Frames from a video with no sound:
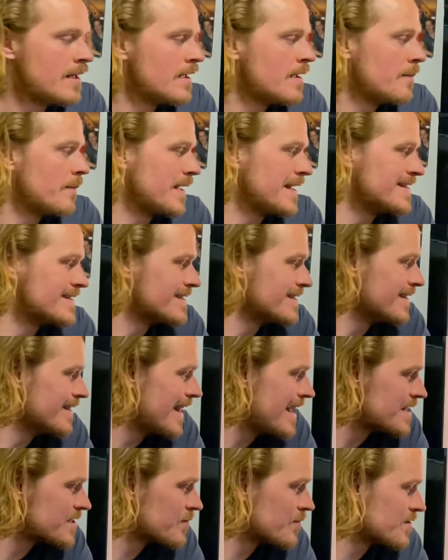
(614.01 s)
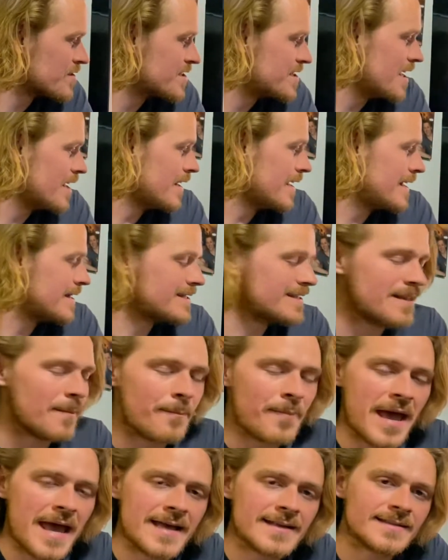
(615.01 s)
Means less resilience to
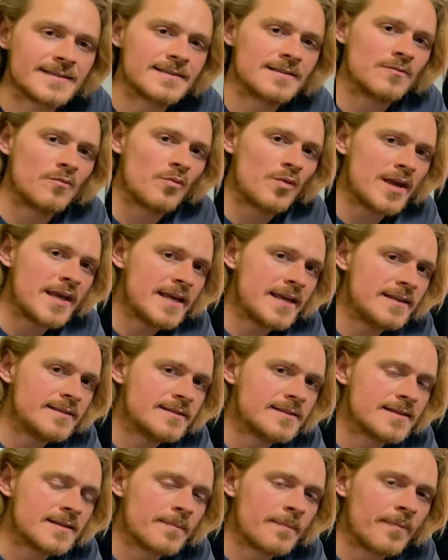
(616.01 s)
pests and weeds.